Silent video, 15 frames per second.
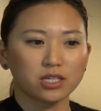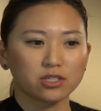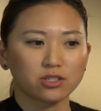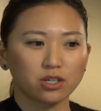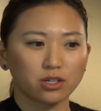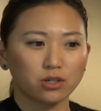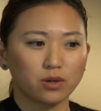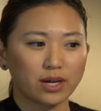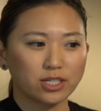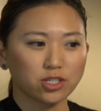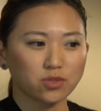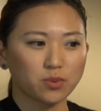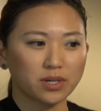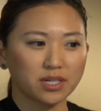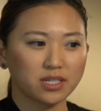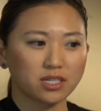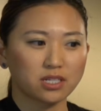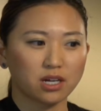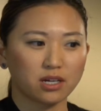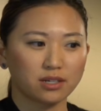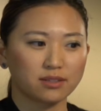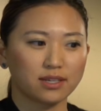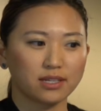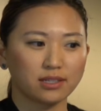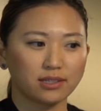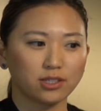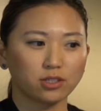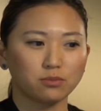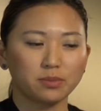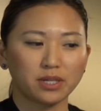So I just wanted to talk then a
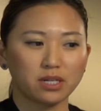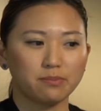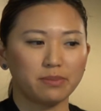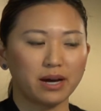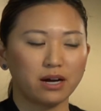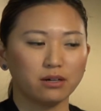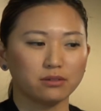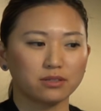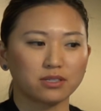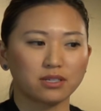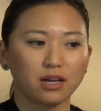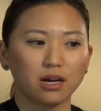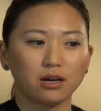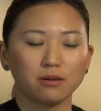little bit about